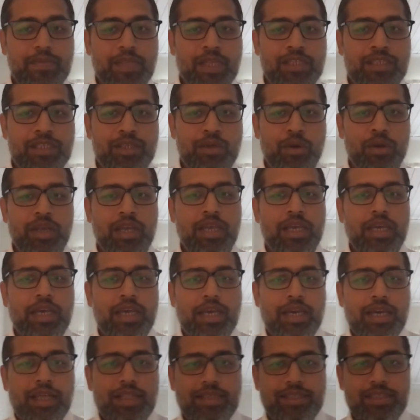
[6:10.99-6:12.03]
So
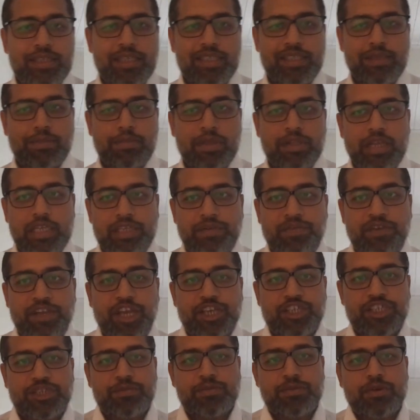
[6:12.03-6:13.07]
this is a simple
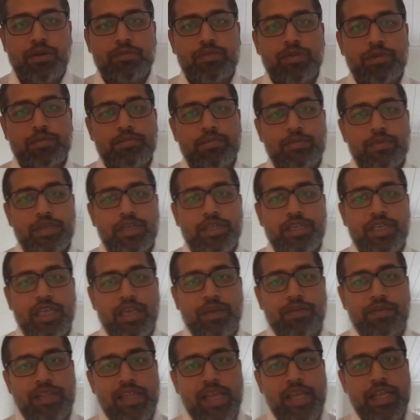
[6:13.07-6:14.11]
classification problem.
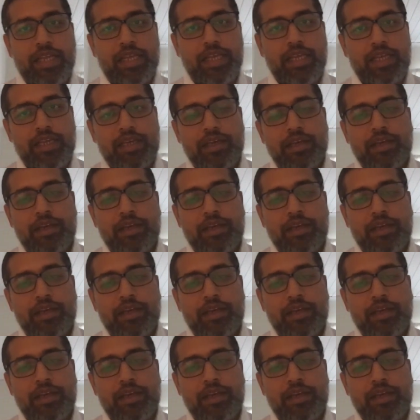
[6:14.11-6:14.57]
Given any